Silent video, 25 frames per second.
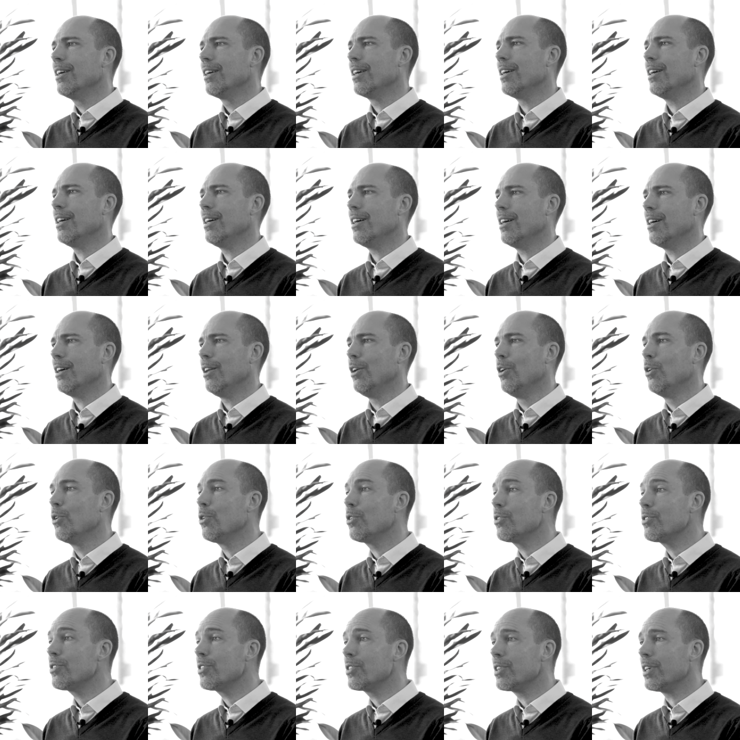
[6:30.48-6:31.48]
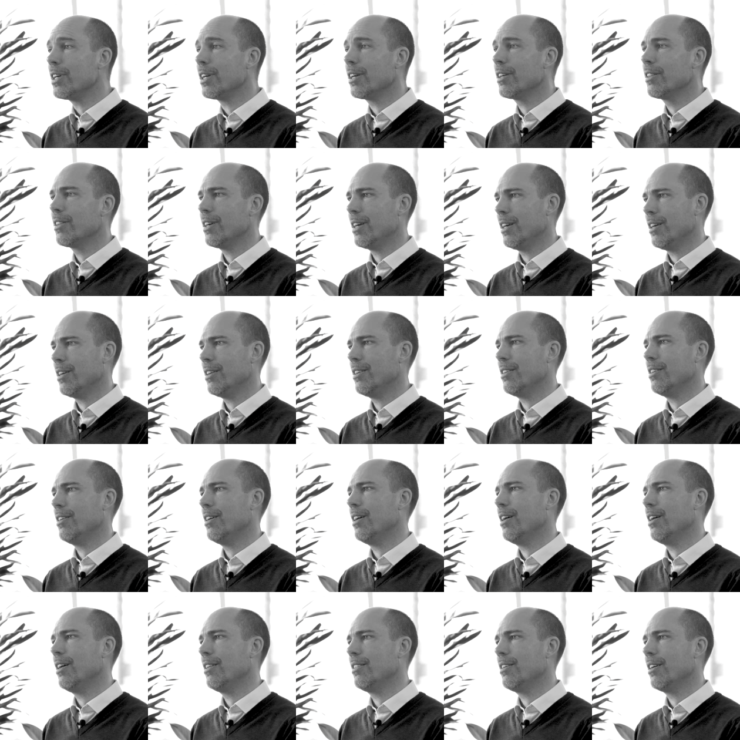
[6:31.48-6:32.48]
uh, launching their
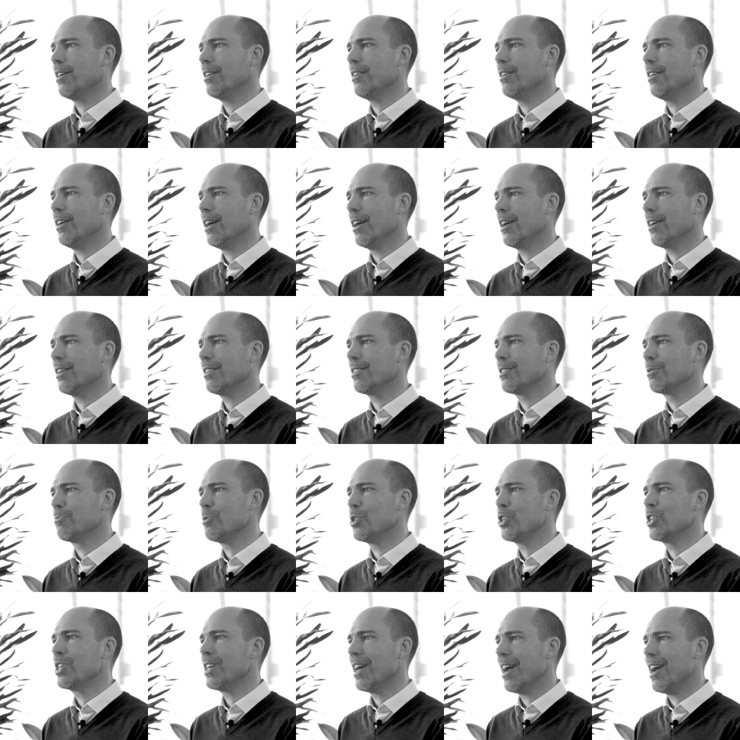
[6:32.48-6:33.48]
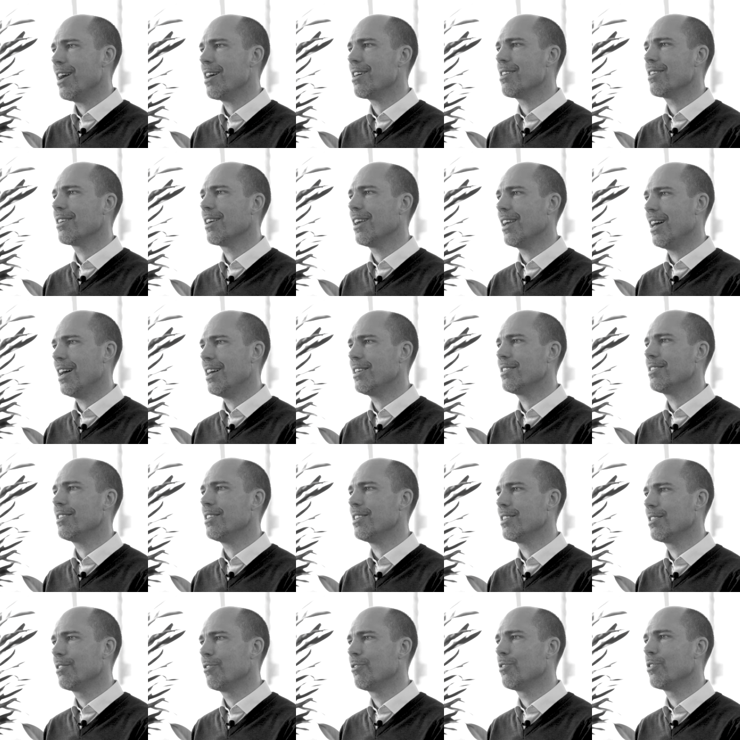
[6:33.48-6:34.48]
uh, their uh, smart AR mm.
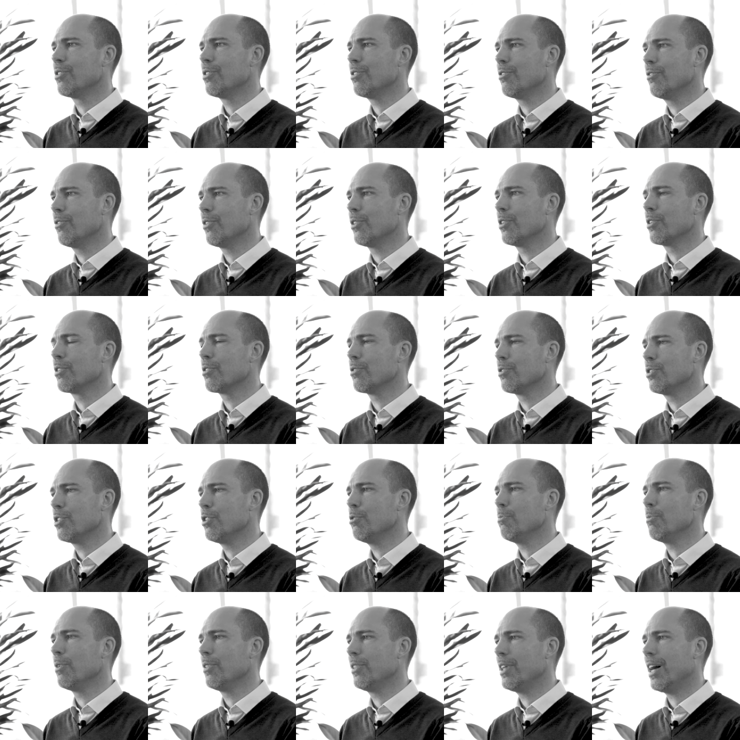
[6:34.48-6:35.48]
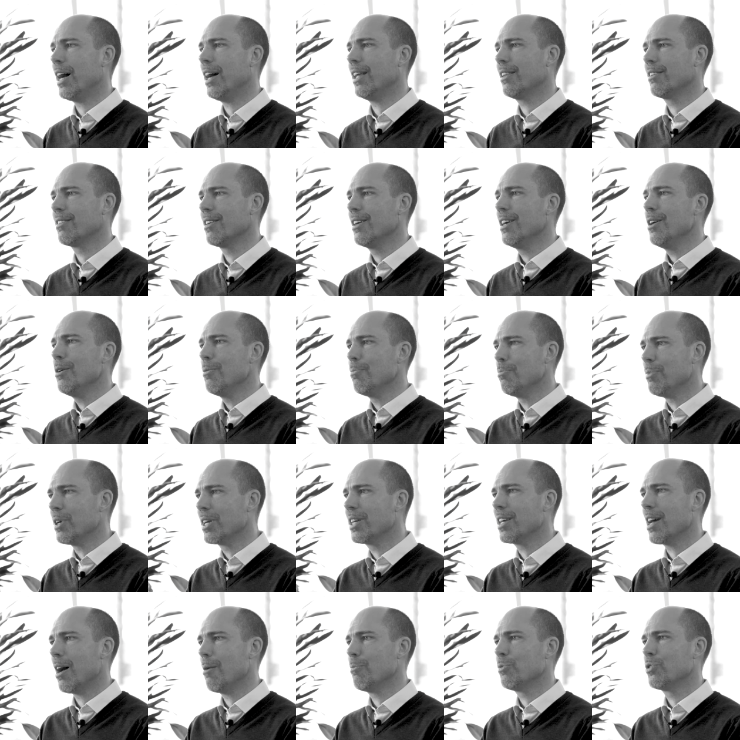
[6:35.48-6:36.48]
glasses mm. for for the consumer that
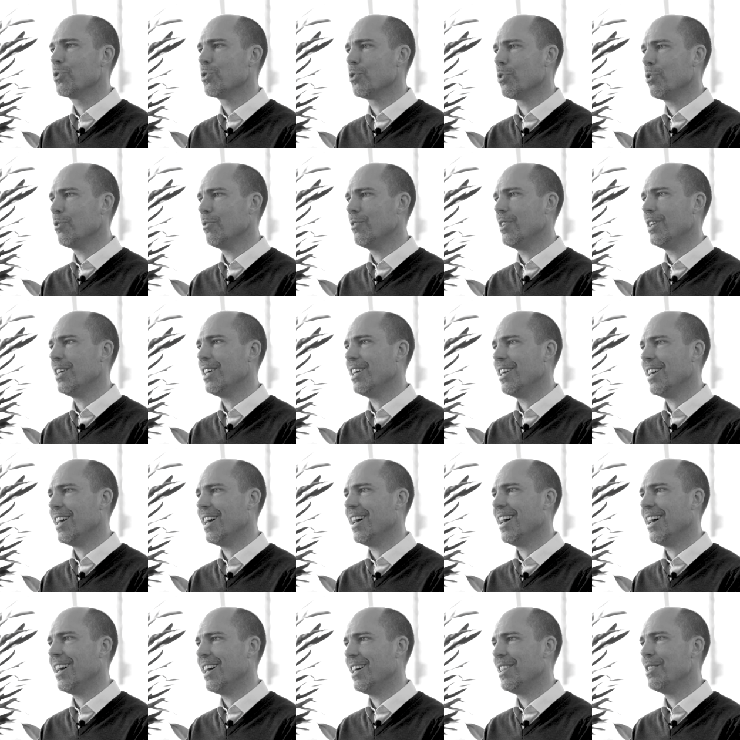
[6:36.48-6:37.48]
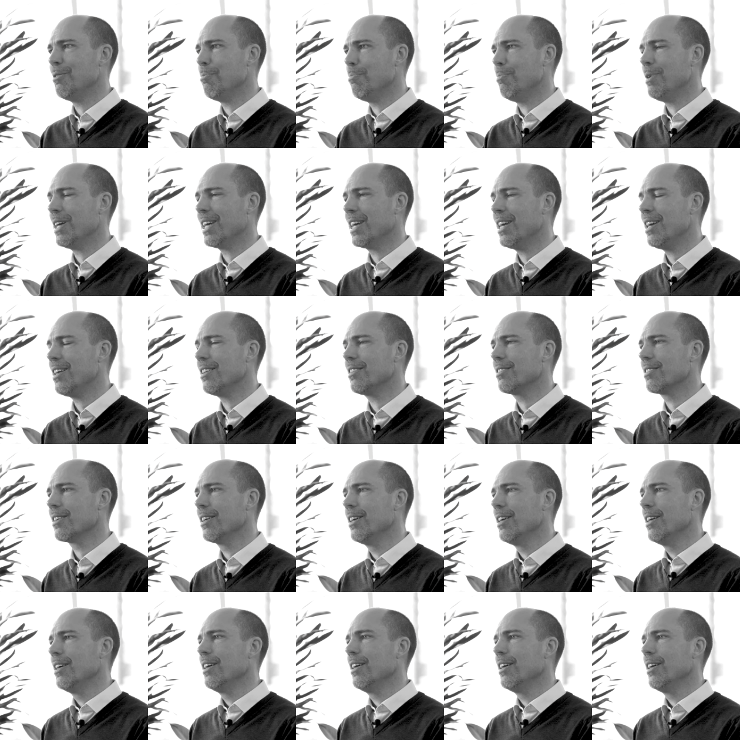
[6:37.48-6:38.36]
becomes sort of the uh, the big hit.